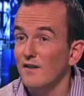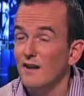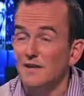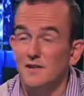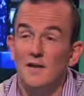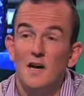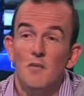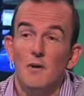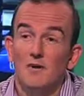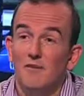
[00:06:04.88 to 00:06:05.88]
advertisers,
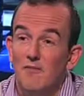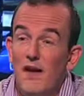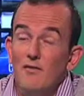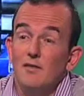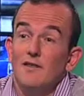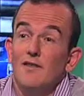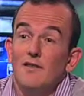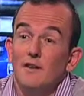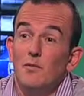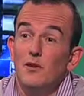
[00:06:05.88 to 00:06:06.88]
but they haven't
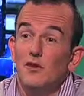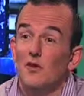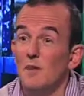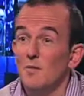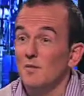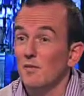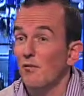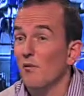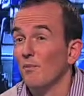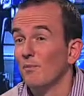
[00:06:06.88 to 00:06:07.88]
received community newspapers
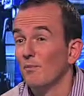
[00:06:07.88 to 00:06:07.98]
before.